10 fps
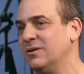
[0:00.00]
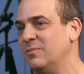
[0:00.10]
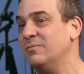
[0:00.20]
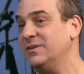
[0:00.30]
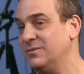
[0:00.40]
and
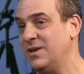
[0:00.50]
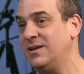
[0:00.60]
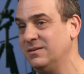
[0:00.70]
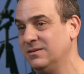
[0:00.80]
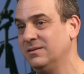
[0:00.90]
commitment to
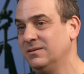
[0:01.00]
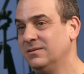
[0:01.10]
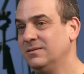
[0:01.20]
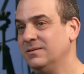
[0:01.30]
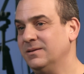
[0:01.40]
me
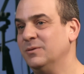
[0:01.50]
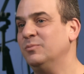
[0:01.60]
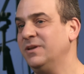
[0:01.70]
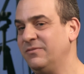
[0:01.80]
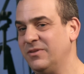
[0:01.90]
and
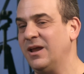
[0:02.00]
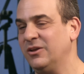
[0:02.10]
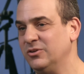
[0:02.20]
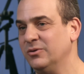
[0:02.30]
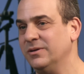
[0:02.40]
their belief that I
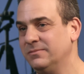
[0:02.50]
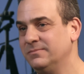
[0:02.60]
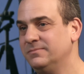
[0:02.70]
could do it.